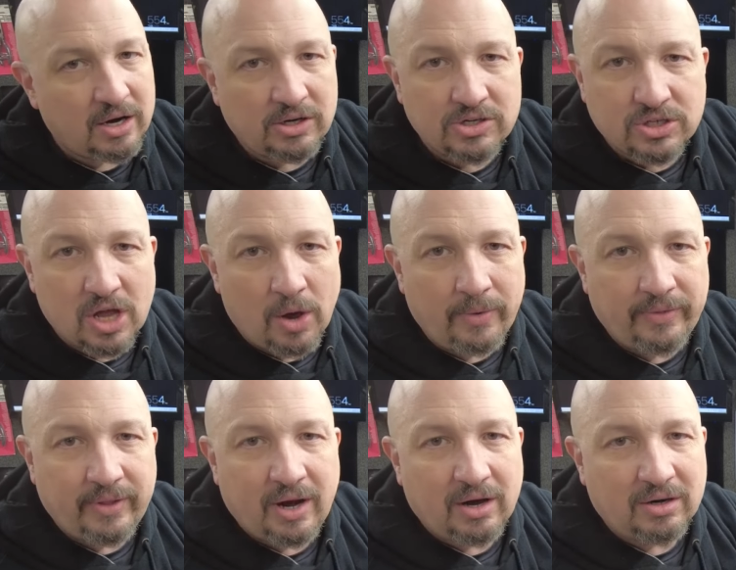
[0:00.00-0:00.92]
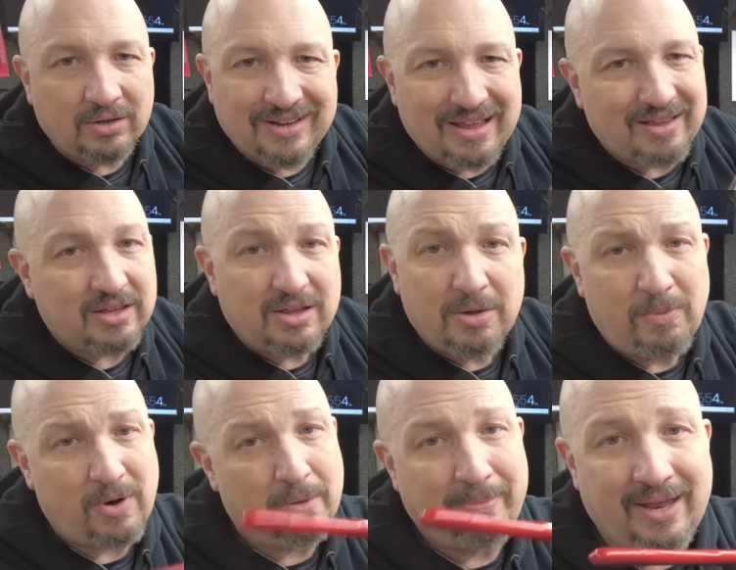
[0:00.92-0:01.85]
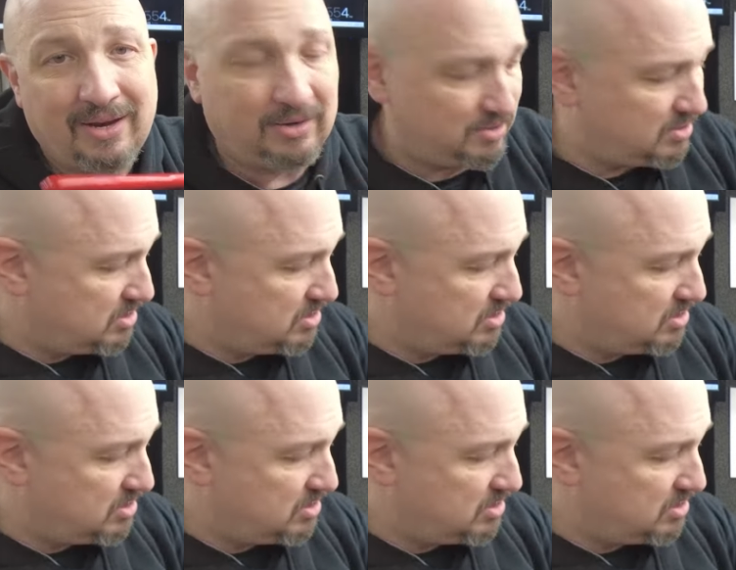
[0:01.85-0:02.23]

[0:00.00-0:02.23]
You just go in there. Come on, man.